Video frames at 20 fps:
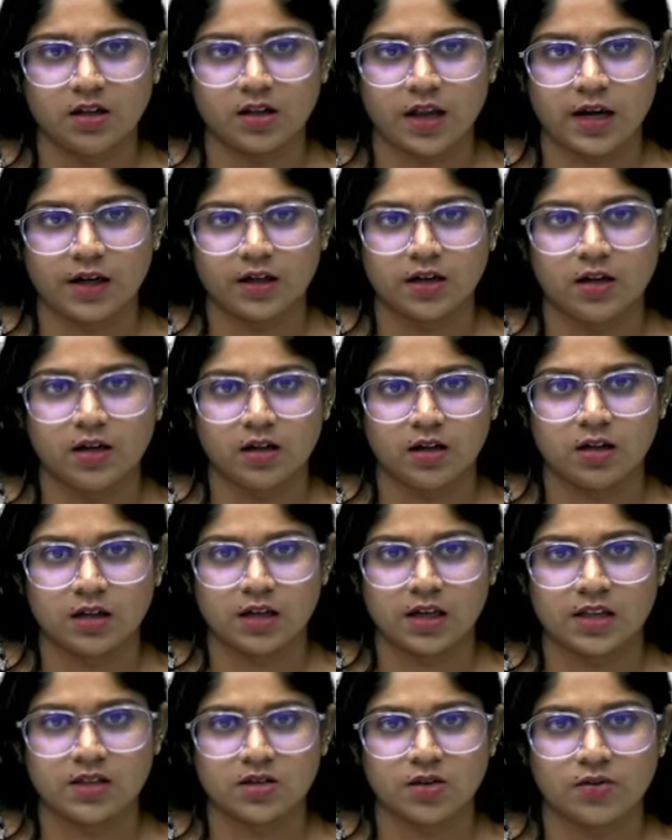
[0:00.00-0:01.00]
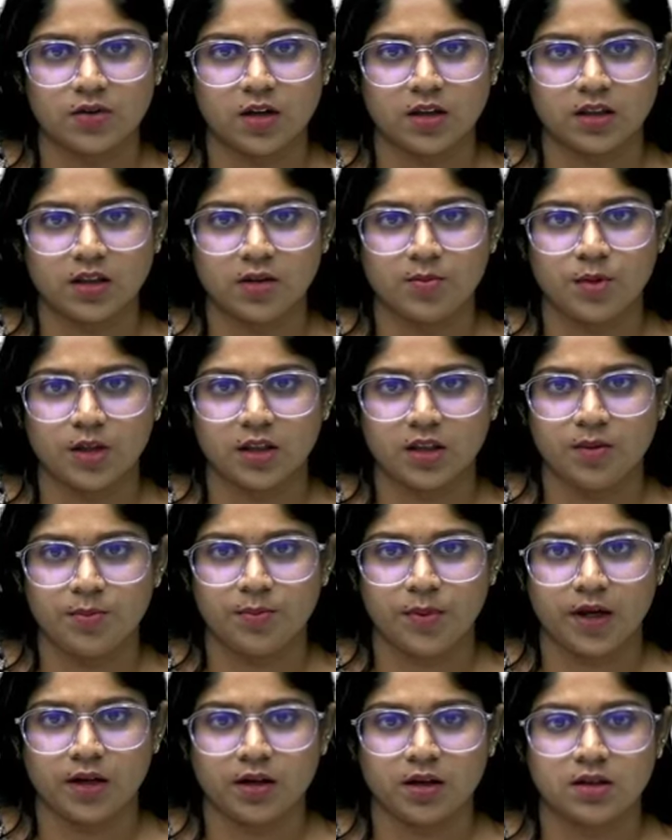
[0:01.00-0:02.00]
titled A Case of Nothing But the
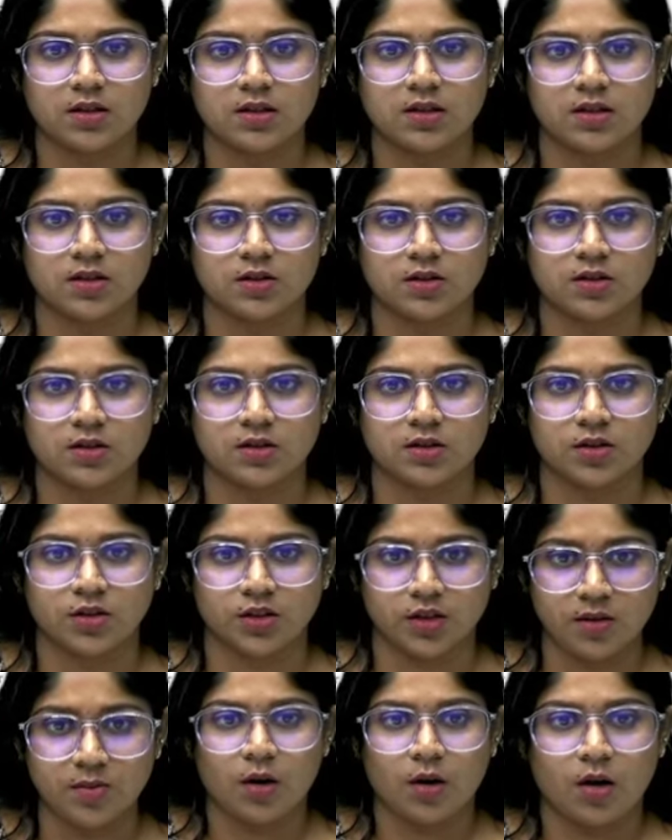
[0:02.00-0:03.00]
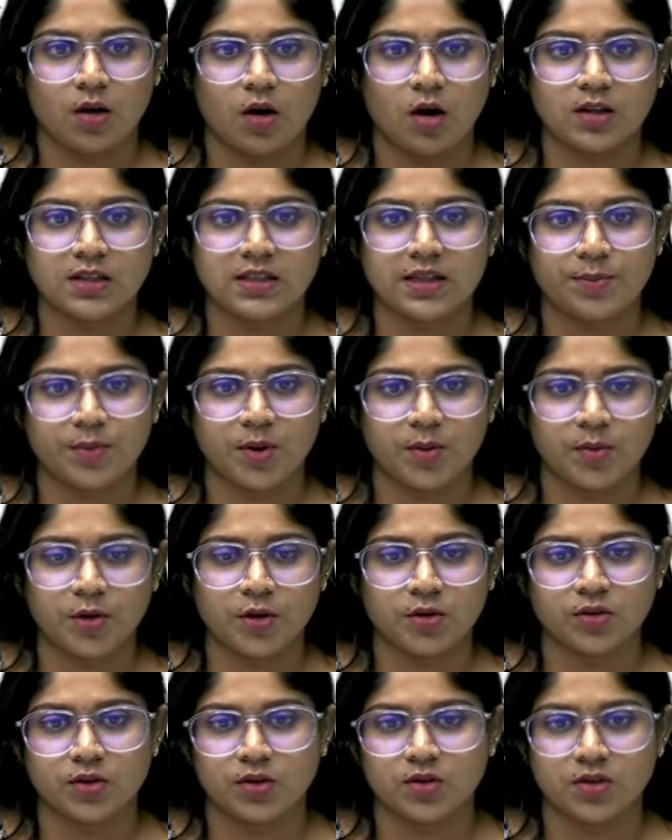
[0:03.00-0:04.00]
Patent Censorship. On September
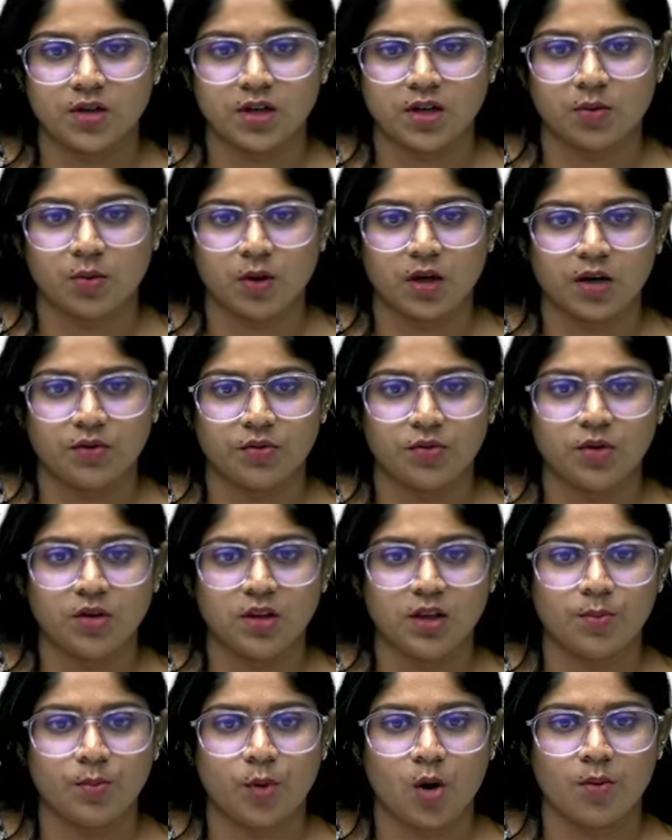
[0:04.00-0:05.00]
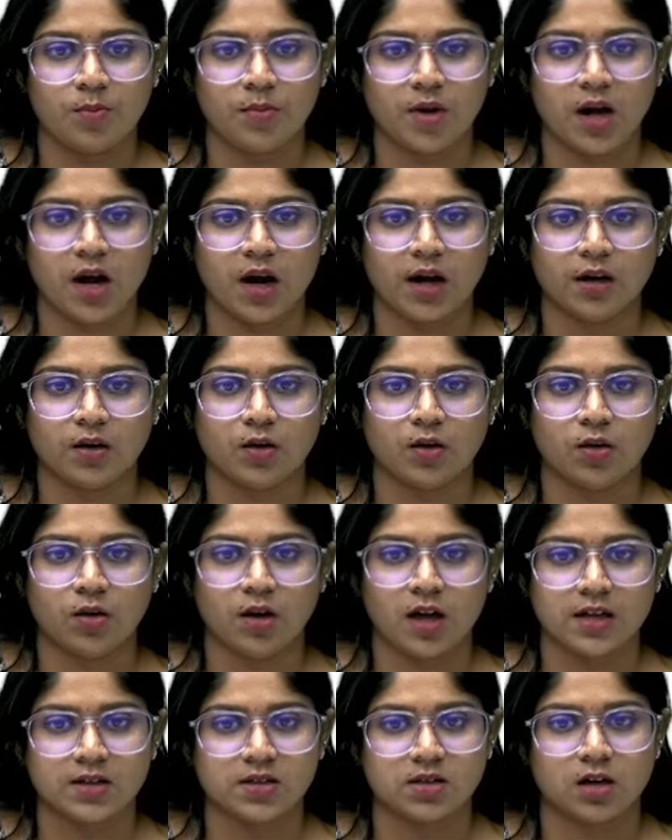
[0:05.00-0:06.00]
2024, the Bombay High
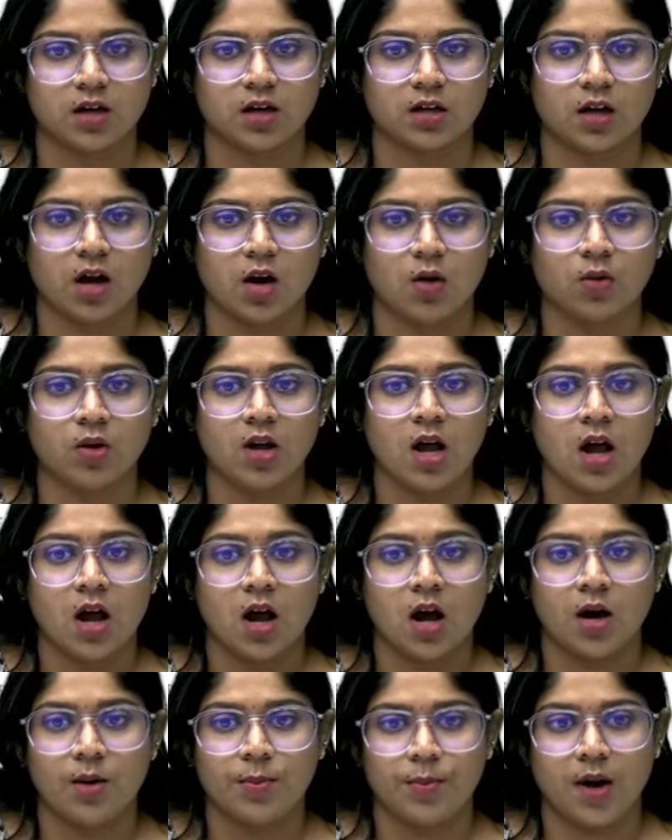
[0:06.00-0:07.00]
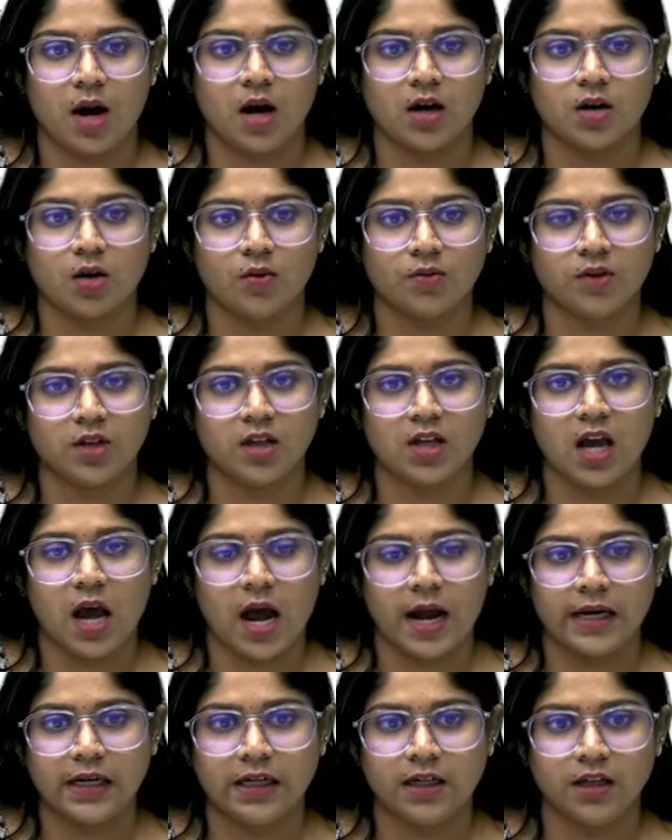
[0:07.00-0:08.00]
Court has struck down a part of the
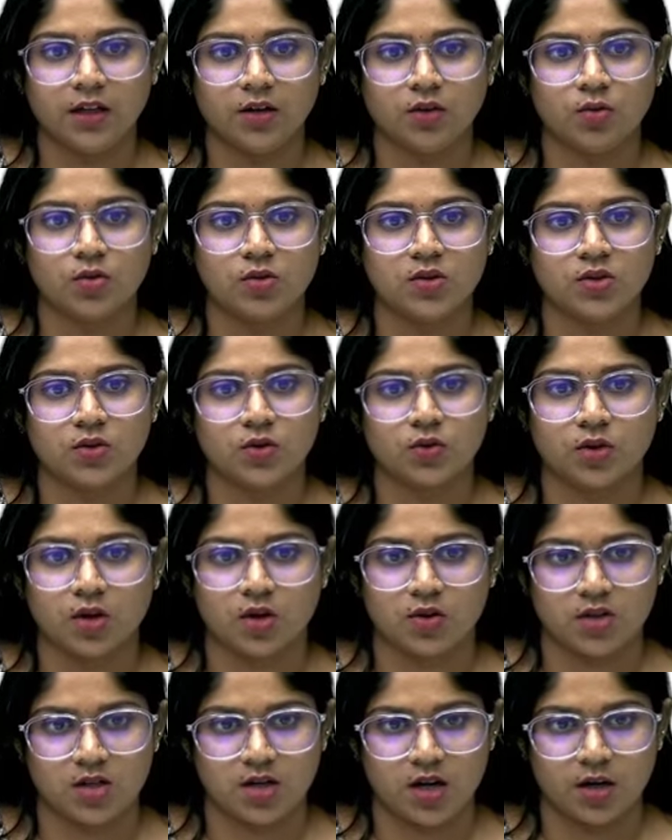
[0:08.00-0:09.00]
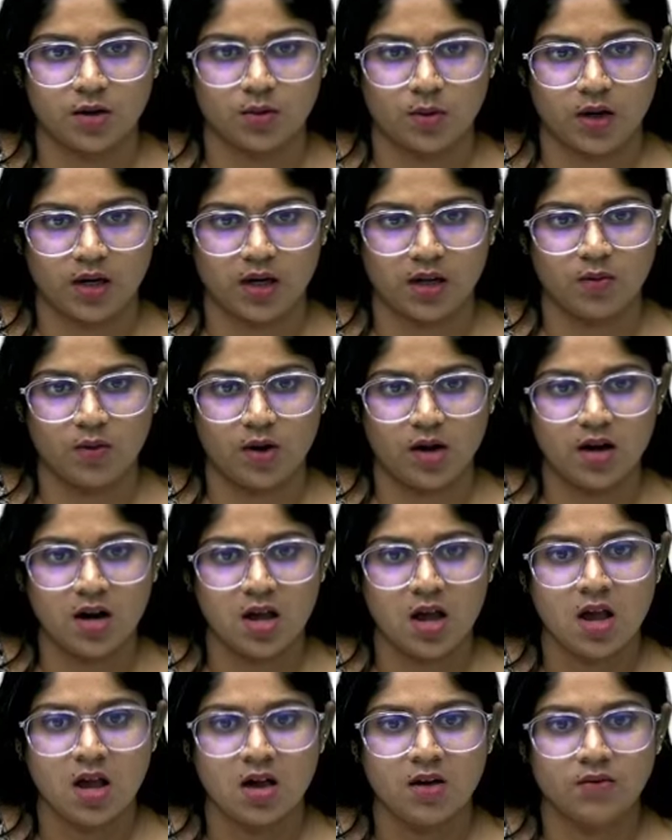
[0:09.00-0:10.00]
IT Rules 2021,
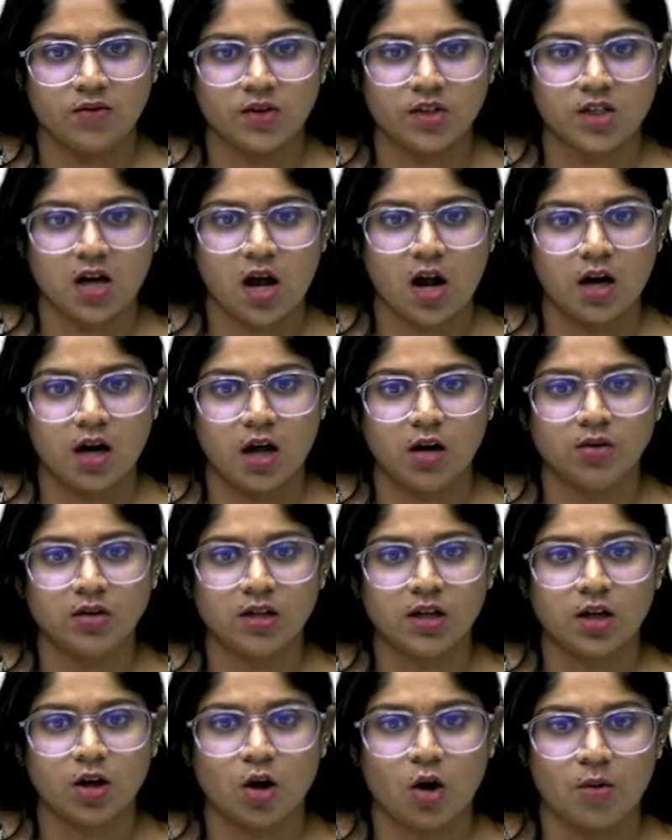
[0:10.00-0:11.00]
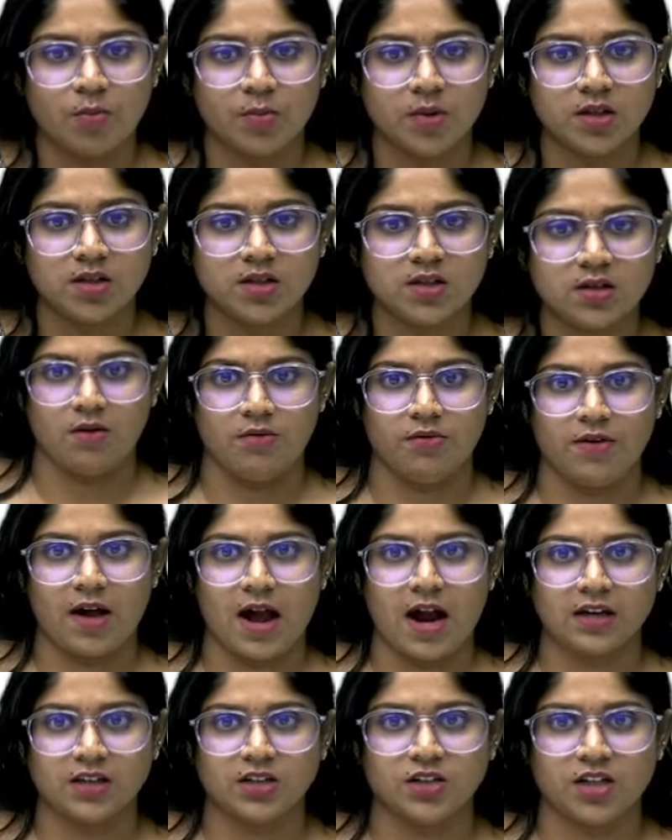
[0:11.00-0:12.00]
which allowed the government's
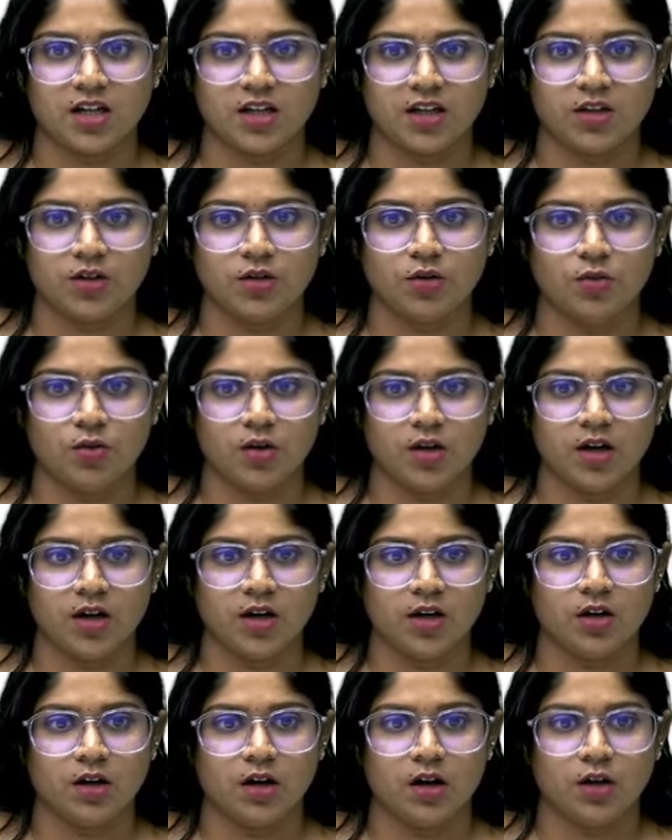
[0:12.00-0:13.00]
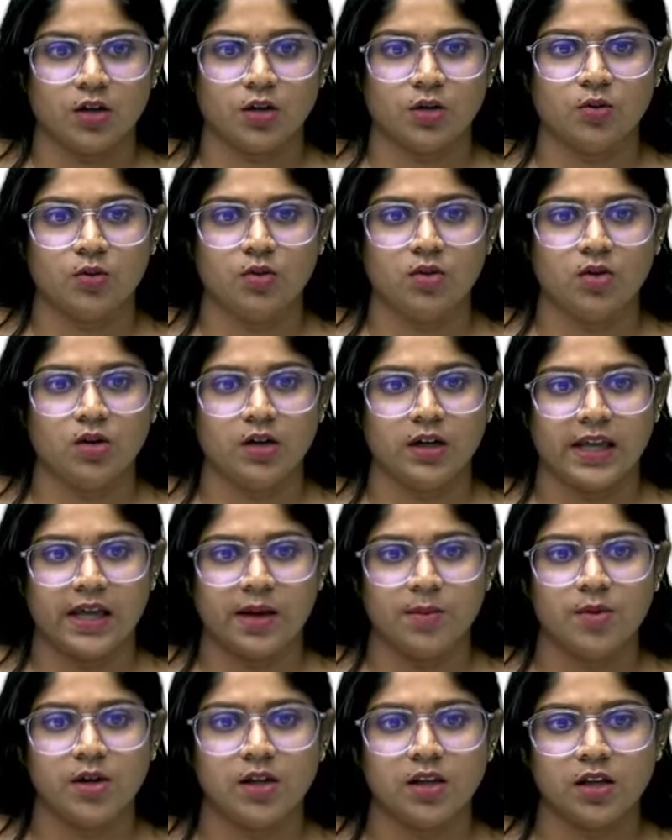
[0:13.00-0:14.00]
fact-check unit to
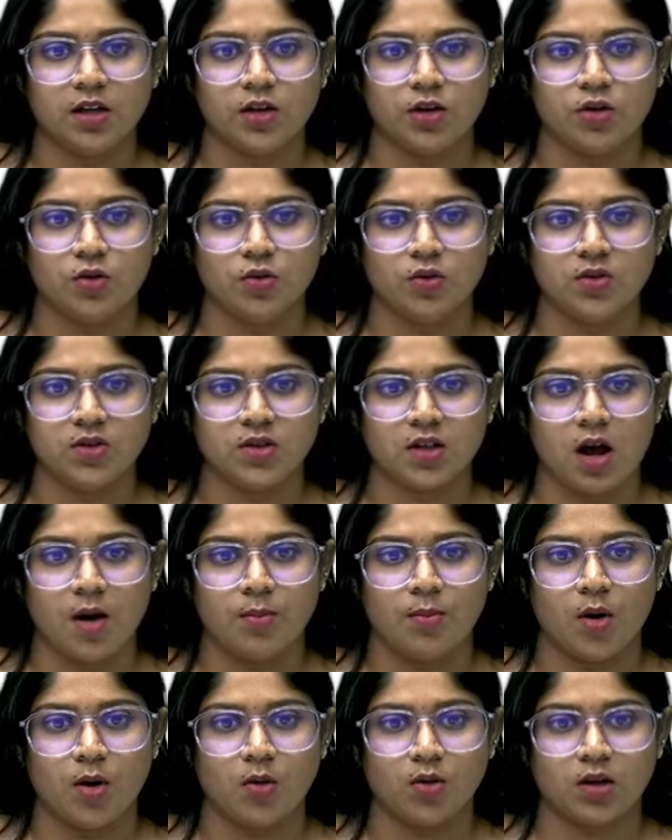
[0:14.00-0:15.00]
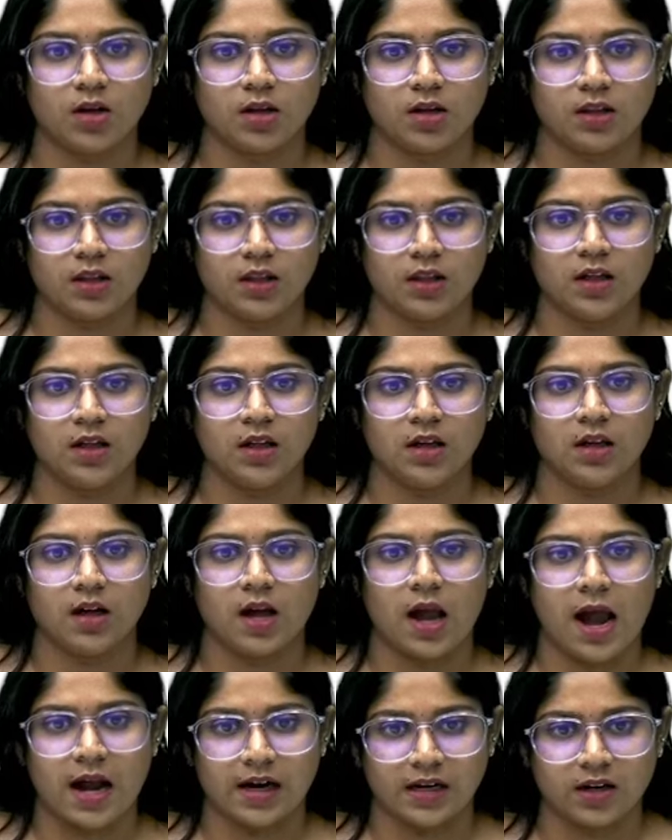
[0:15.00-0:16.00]
label the news about the
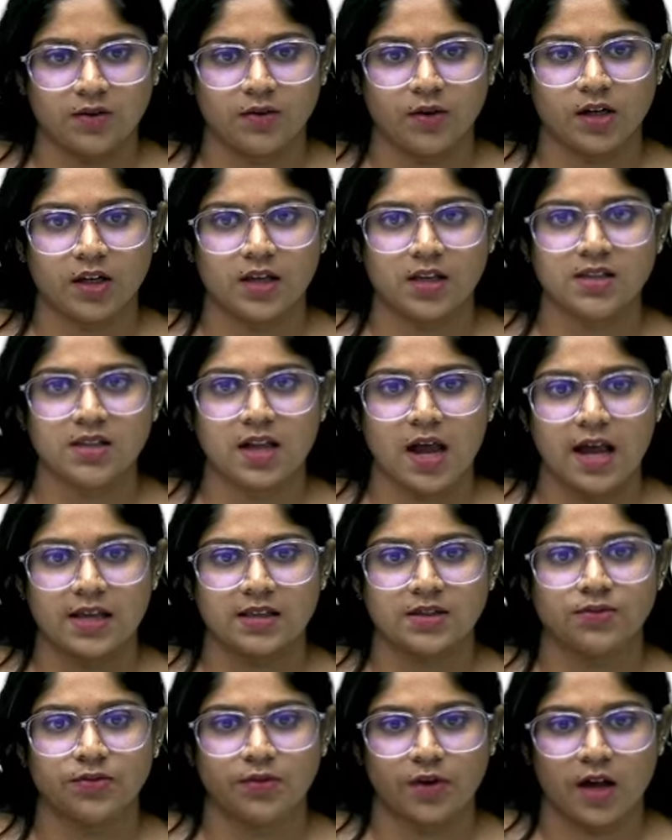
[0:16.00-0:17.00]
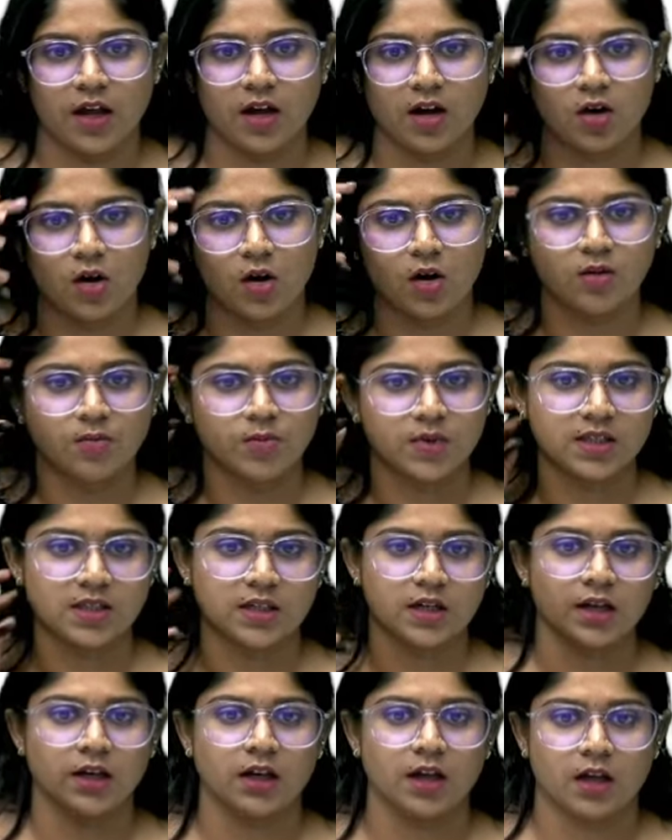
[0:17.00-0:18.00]
activities as fake or
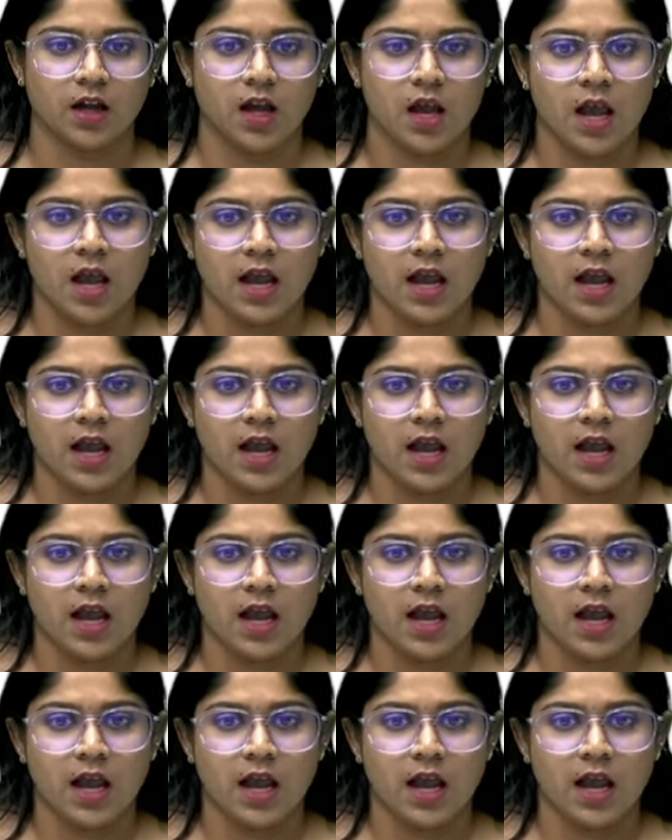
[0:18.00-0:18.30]
misleading.